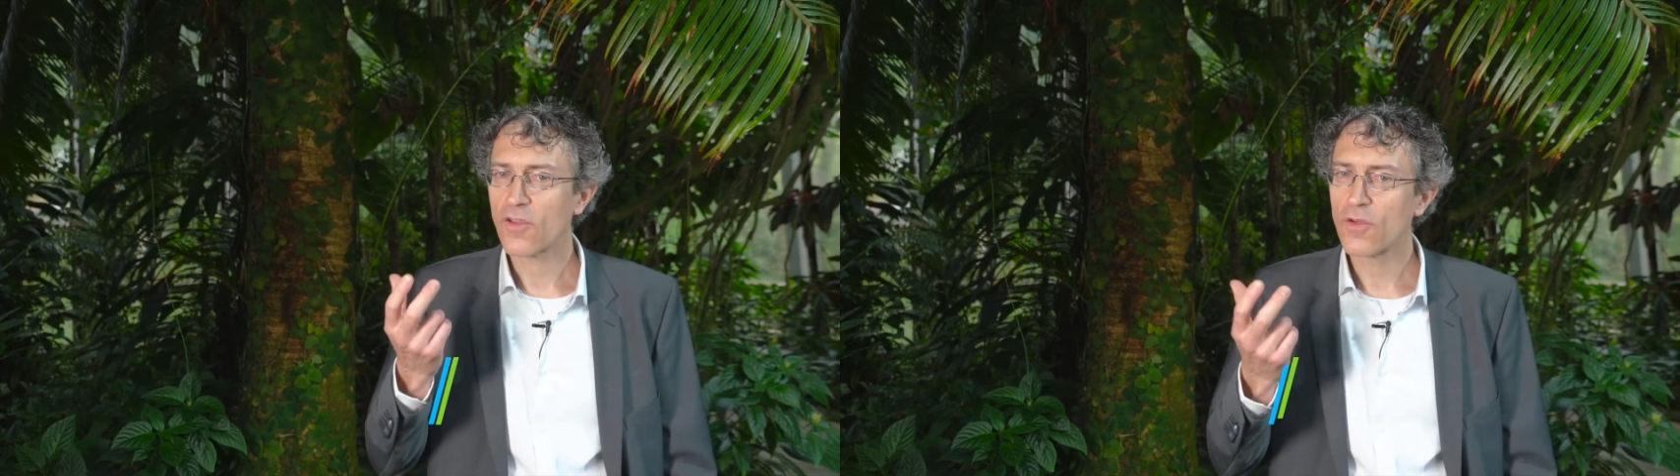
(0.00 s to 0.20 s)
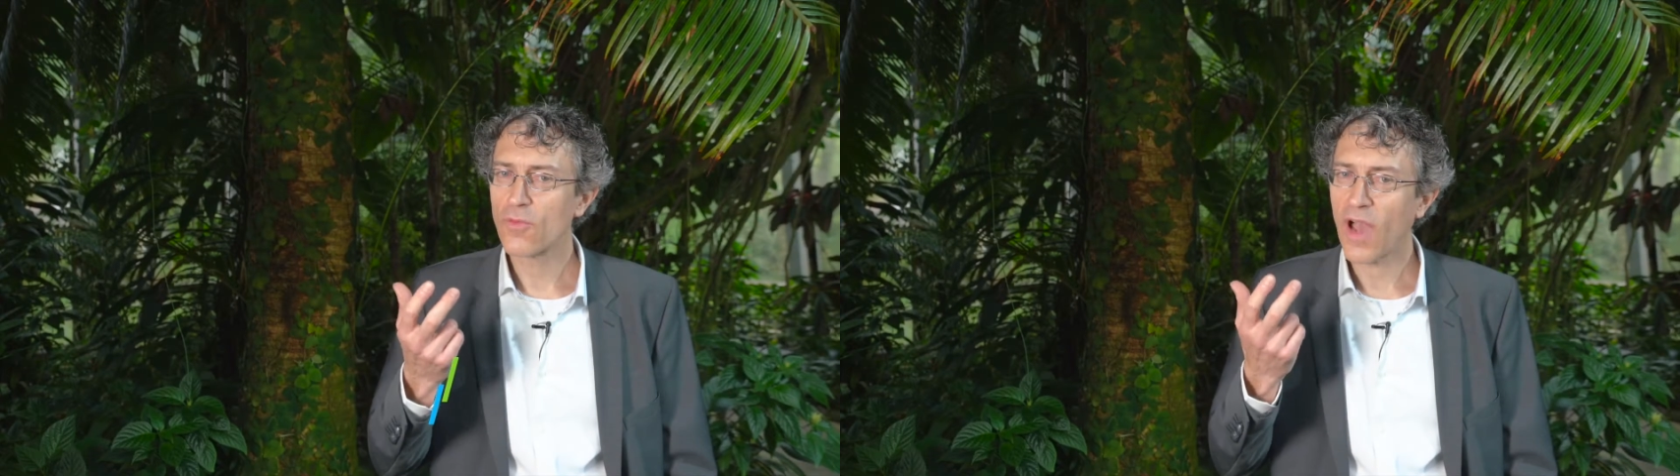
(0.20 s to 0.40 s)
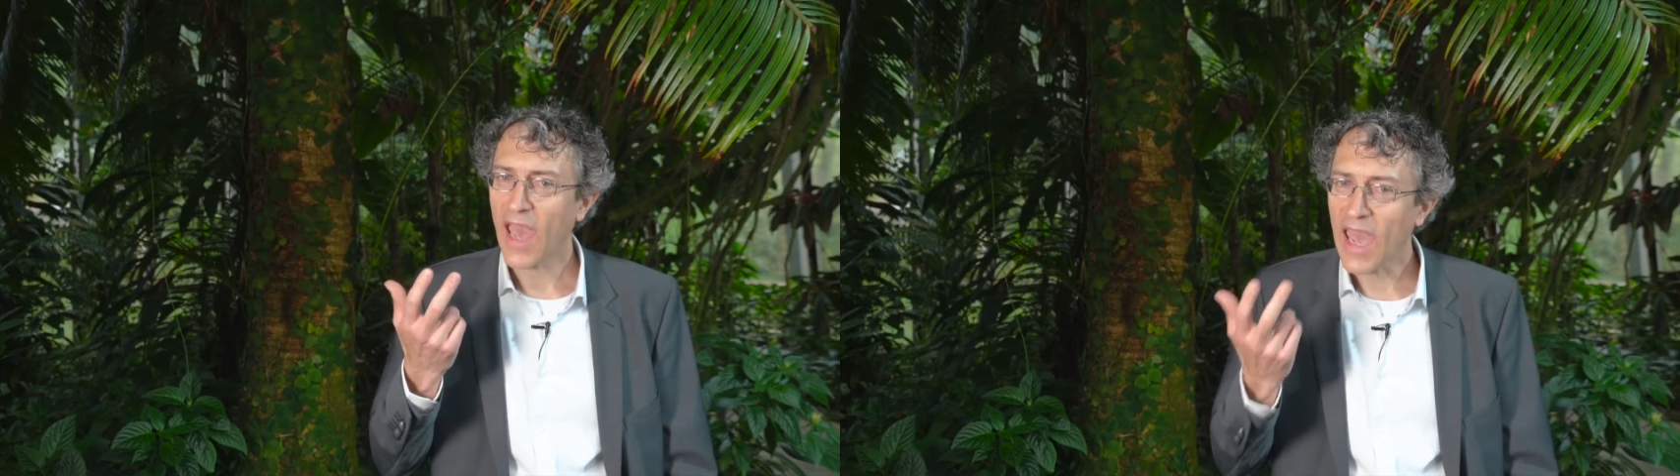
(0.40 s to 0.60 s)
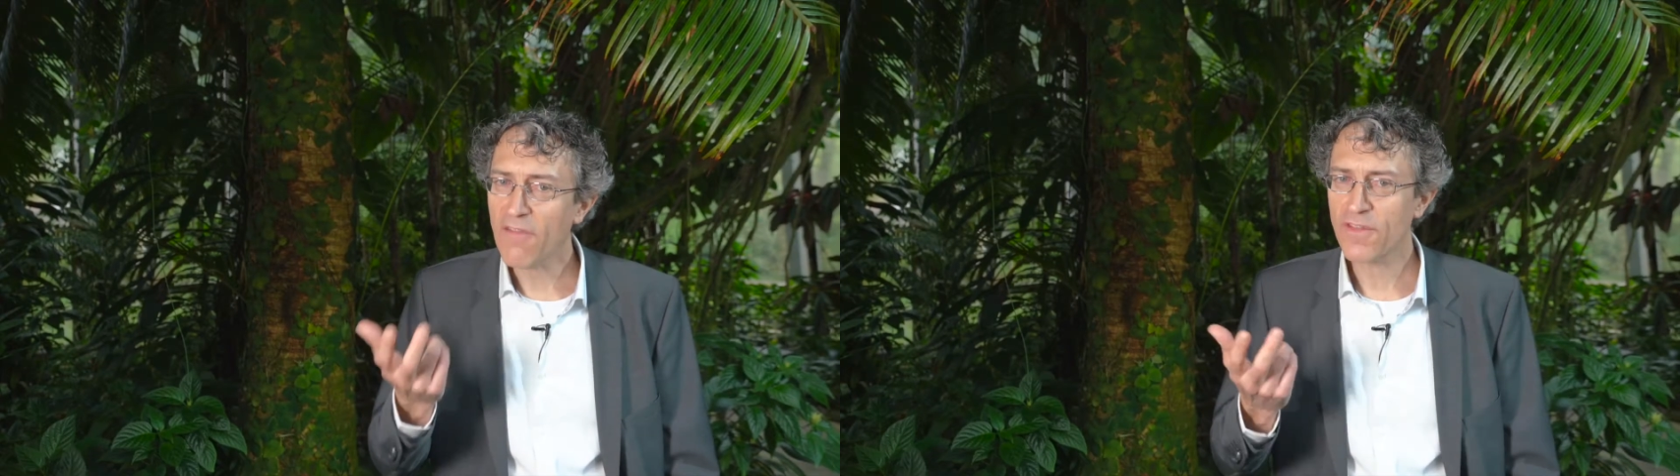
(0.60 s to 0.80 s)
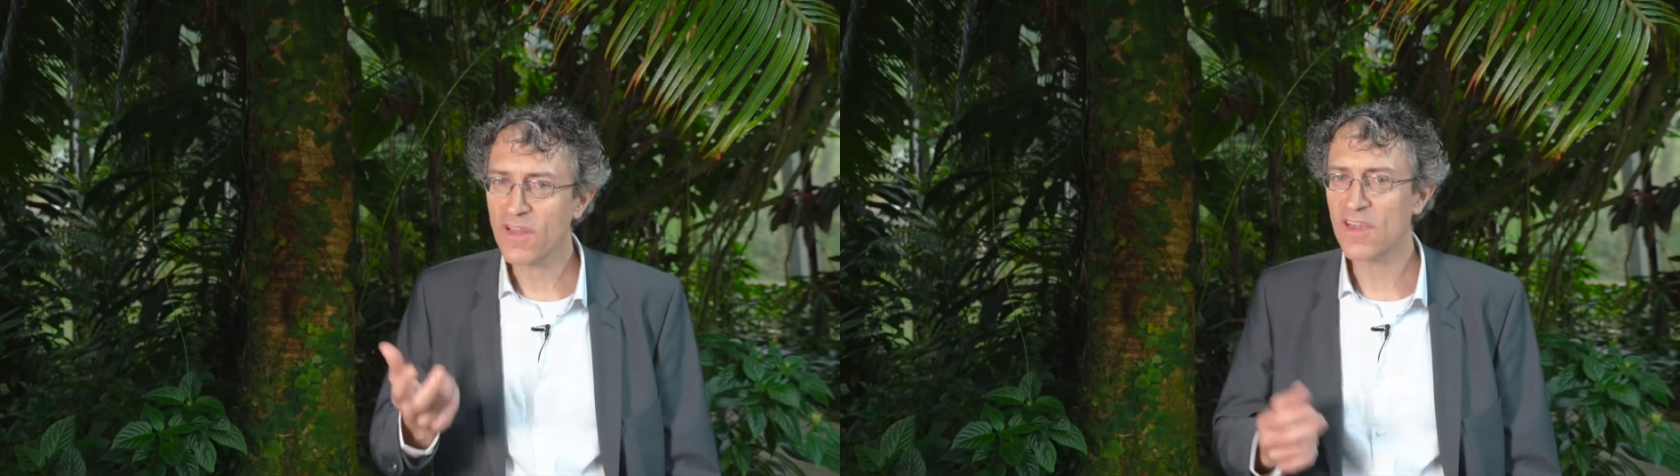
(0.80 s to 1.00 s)
To
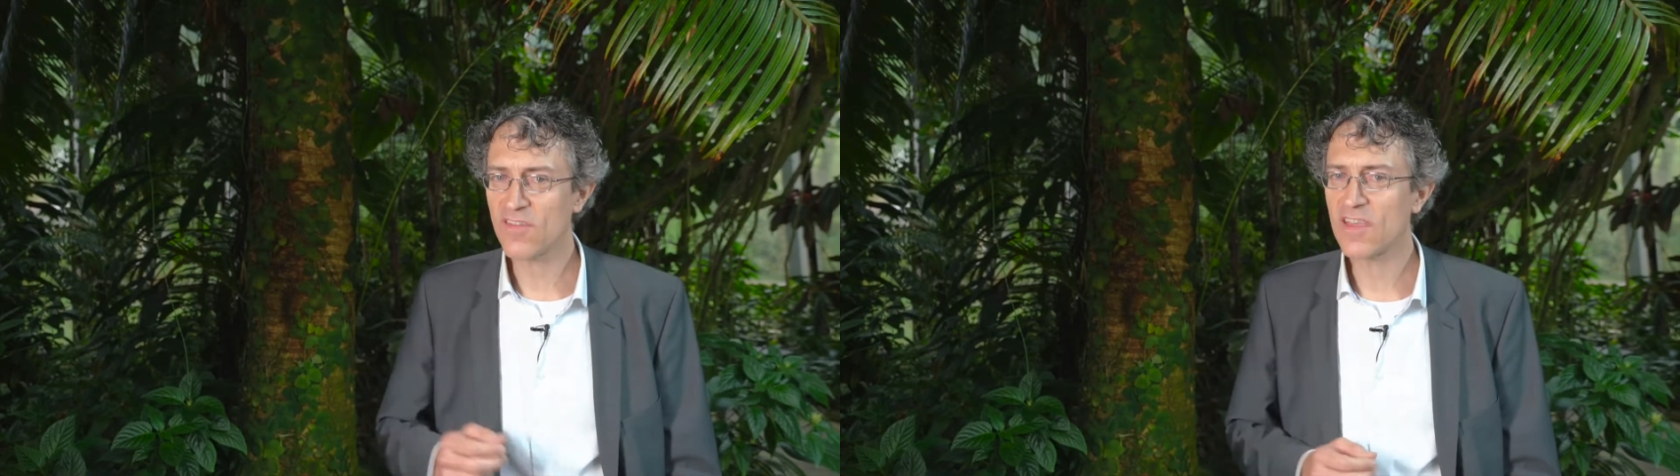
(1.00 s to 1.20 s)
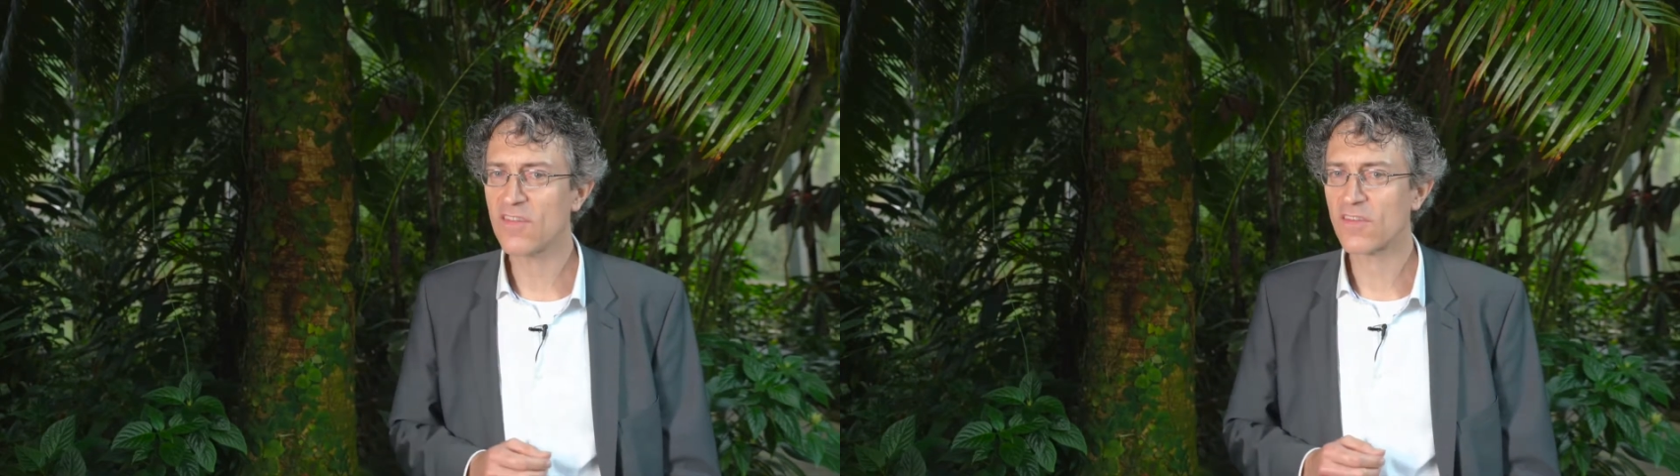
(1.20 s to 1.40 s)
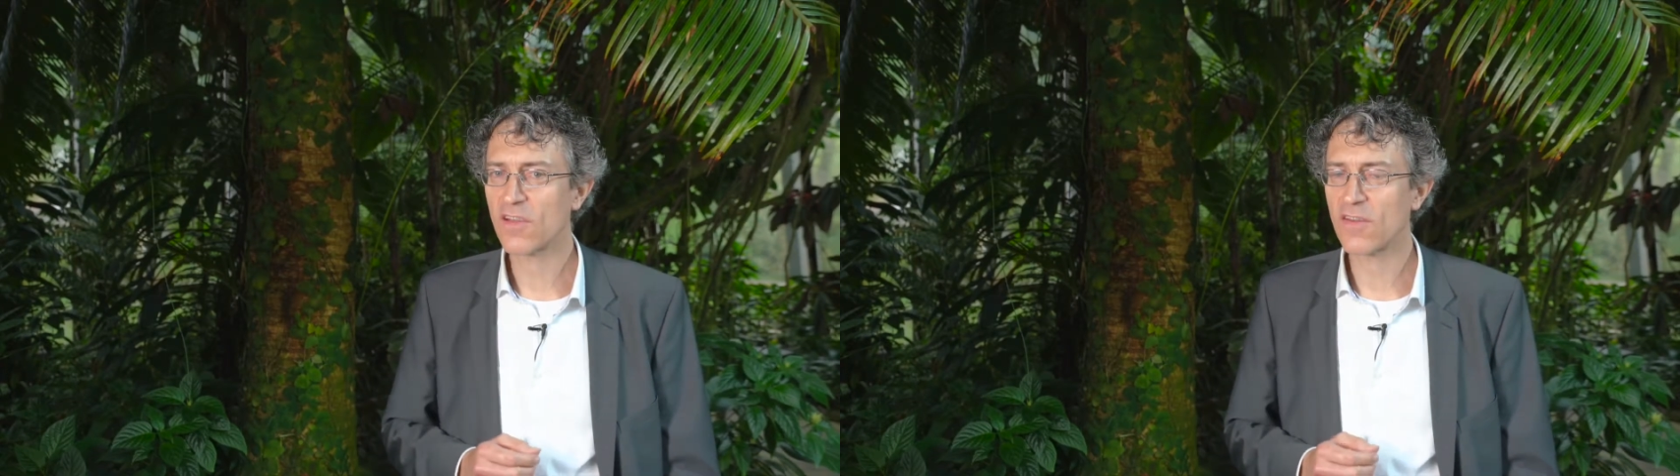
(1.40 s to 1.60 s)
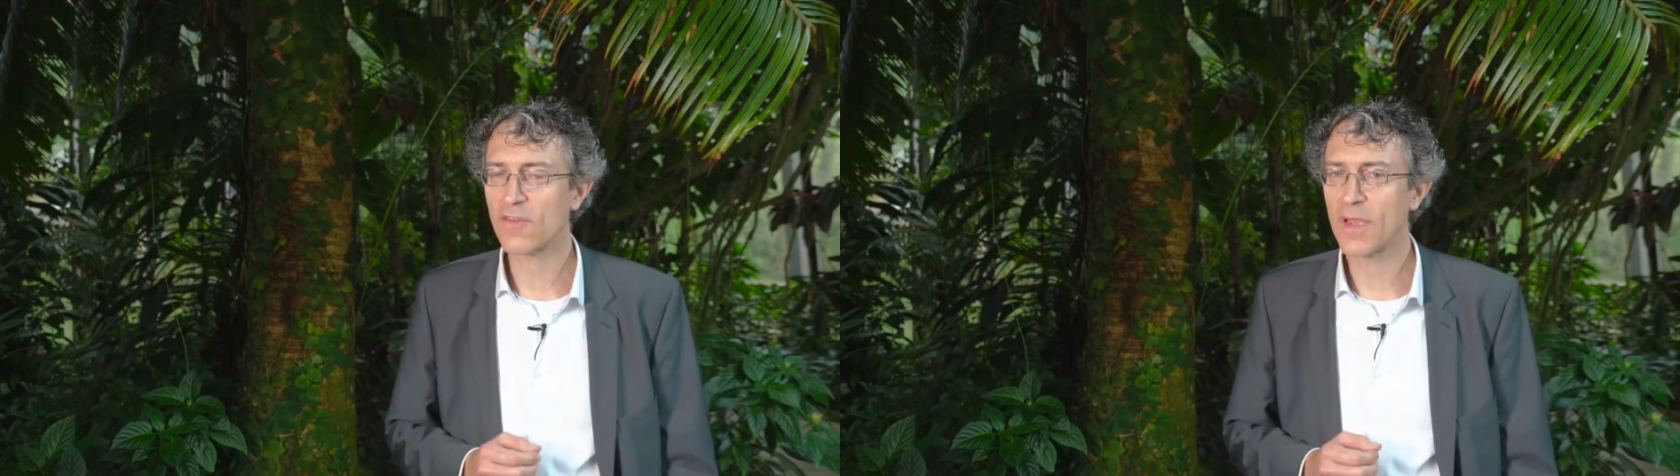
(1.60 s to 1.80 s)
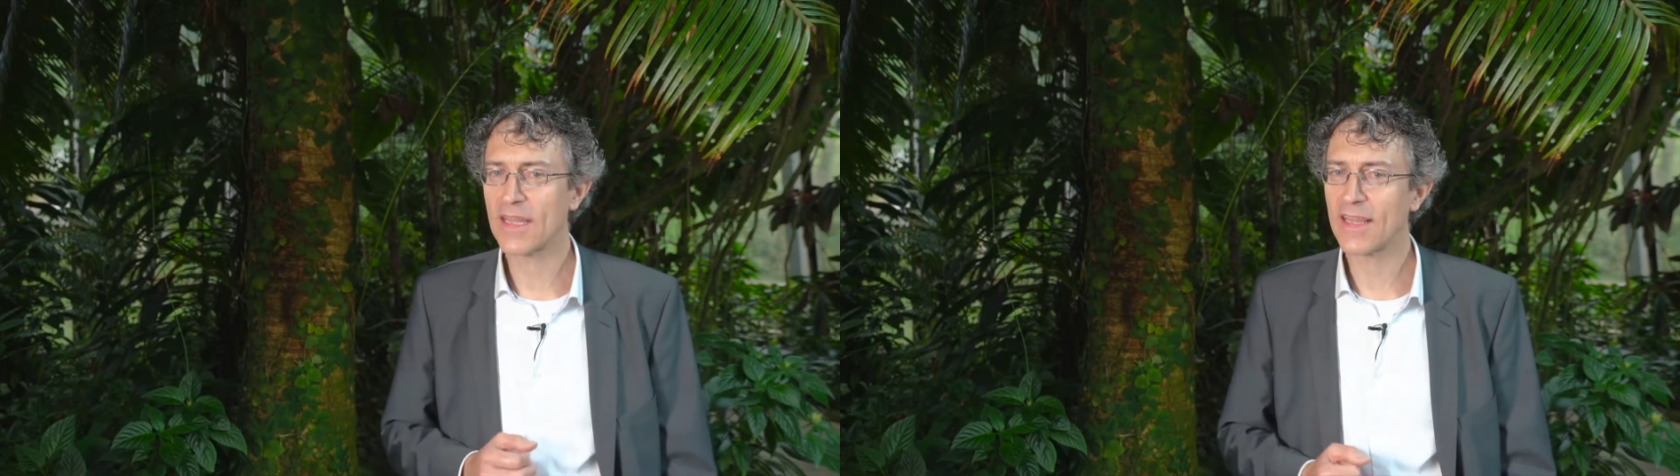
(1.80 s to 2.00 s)
have the disease
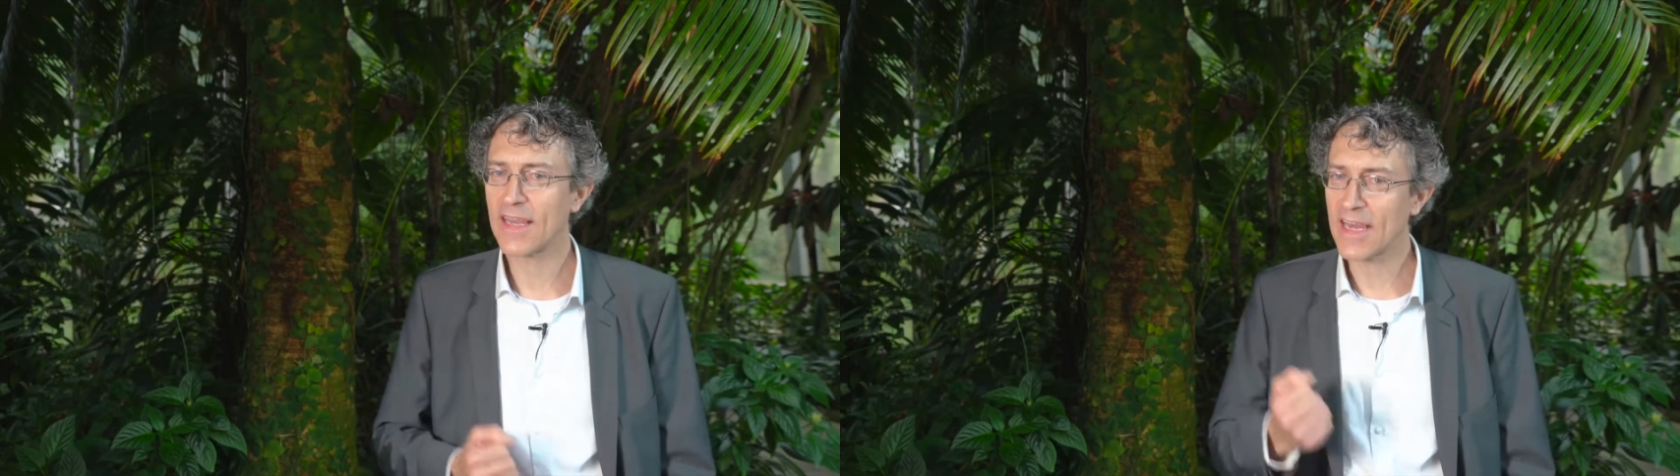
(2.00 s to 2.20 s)
transmitted,